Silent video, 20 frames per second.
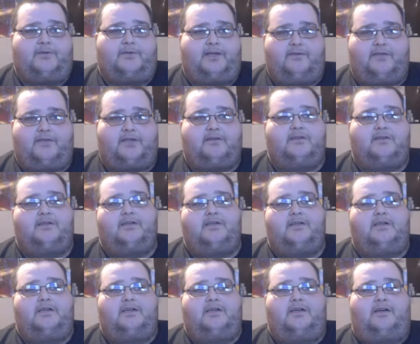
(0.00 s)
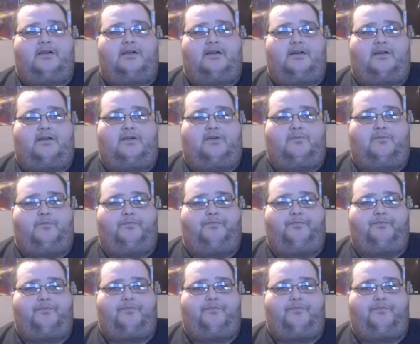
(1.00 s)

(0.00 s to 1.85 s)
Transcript: whatever. Um,